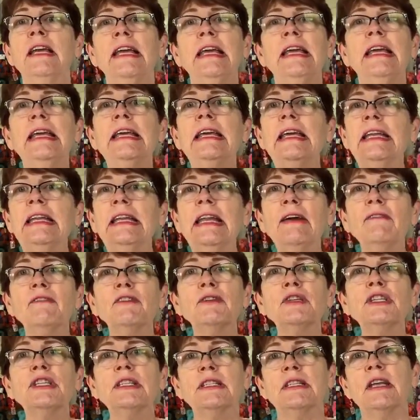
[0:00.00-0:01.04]
he can never
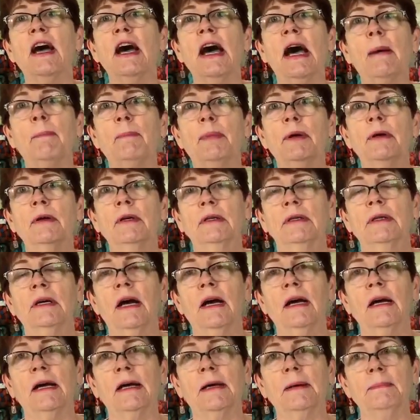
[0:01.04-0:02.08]
stop
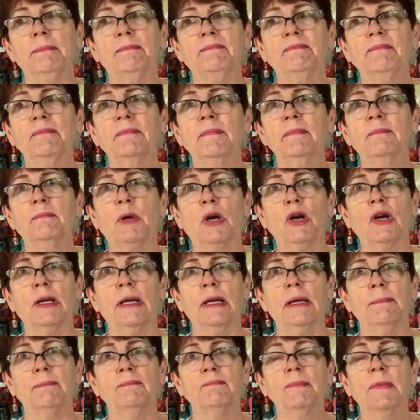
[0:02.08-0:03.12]

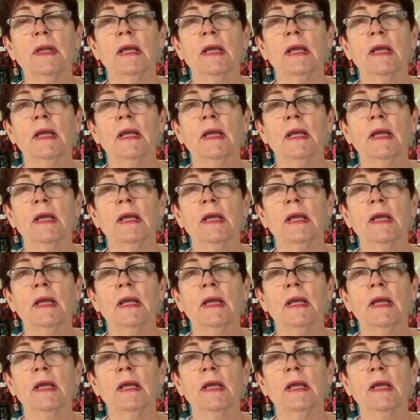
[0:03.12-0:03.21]
barking.